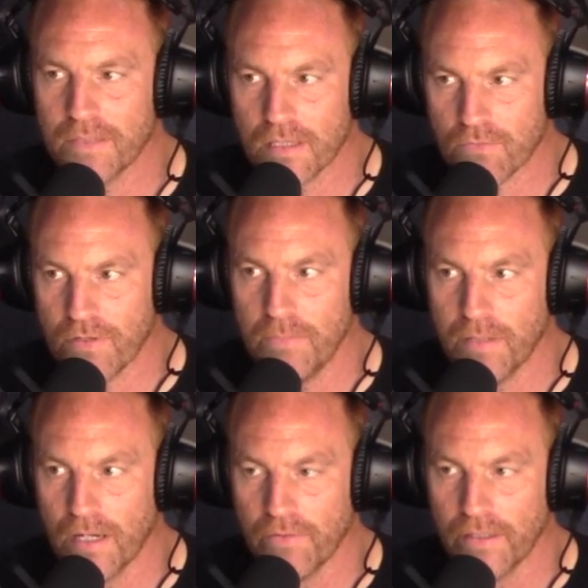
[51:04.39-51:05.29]
to three
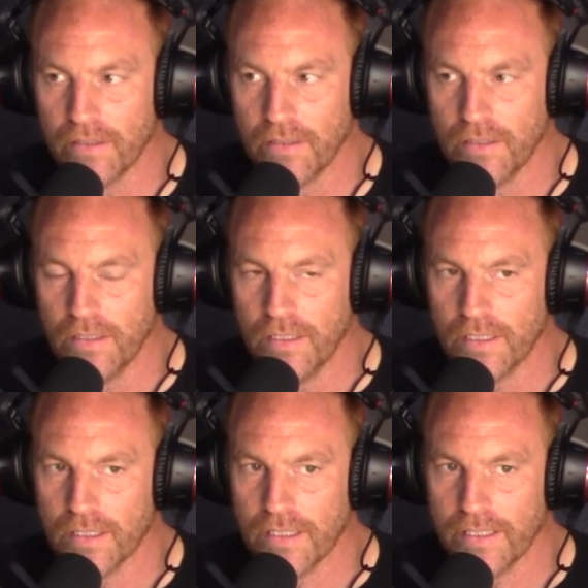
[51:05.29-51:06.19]
para,
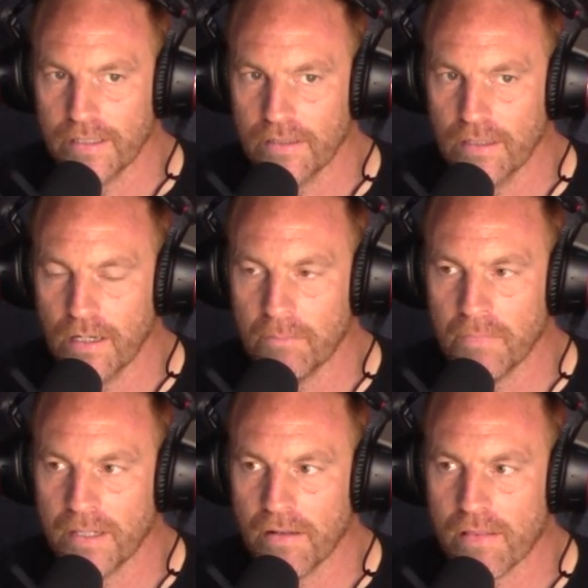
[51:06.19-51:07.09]
like a
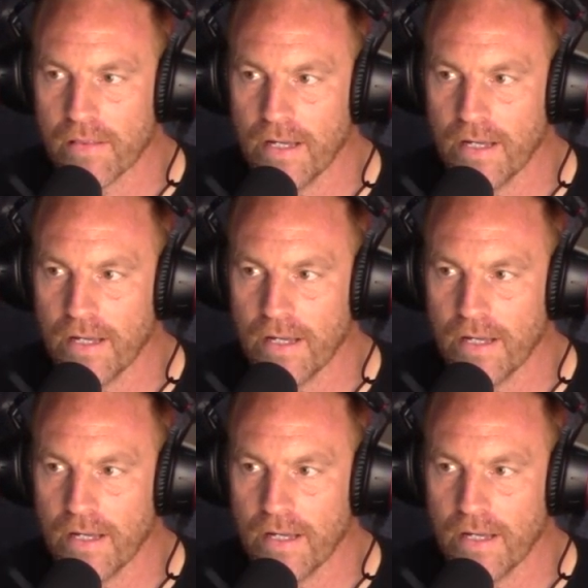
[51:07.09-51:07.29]
month